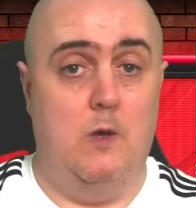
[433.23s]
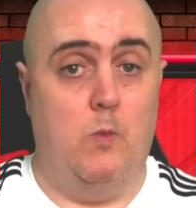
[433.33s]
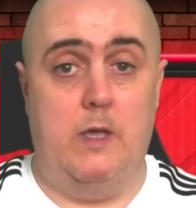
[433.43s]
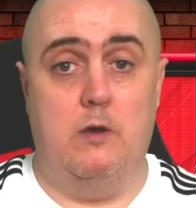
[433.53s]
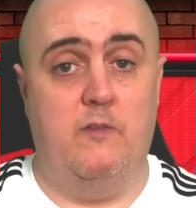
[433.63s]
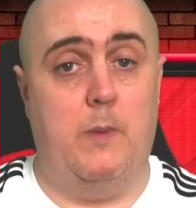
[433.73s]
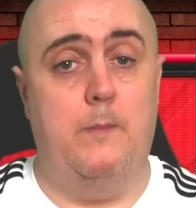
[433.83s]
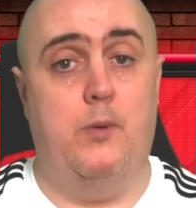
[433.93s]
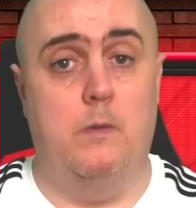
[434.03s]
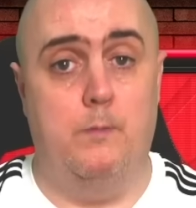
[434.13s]
we could have
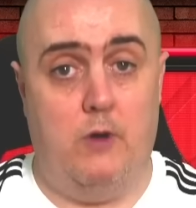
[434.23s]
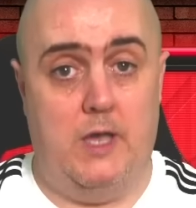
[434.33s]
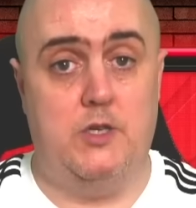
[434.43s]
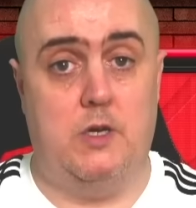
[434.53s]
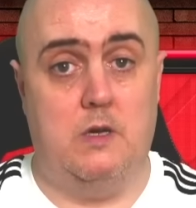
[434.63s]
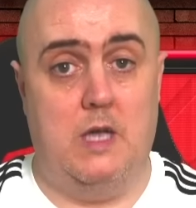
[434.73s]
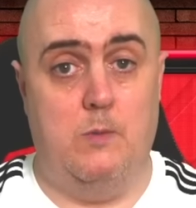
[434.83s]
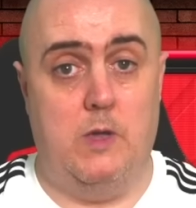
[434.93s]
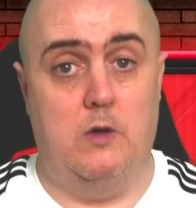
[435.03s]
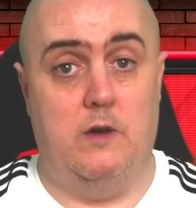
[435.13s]
been putting pressure
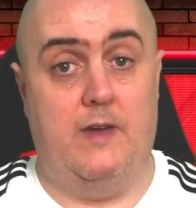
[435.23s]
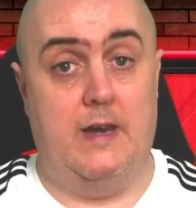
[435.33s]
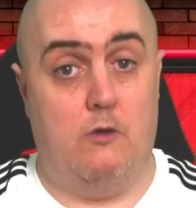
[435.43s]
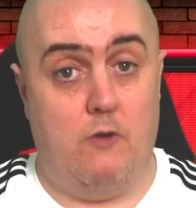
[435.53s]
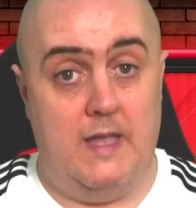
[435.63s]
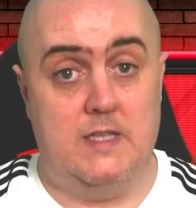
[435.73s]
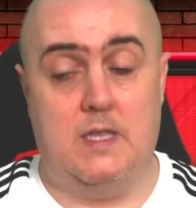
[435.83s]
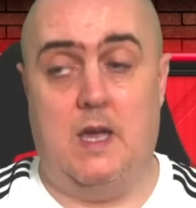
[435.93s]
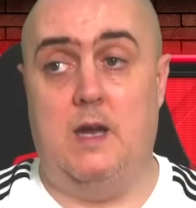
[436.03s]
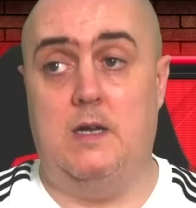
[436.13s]
and we could have had a great
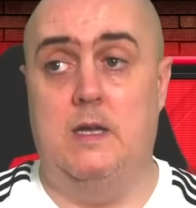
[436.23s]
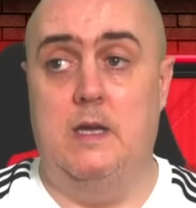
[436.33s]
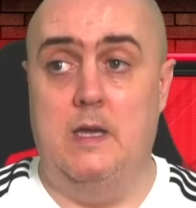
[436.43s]
start.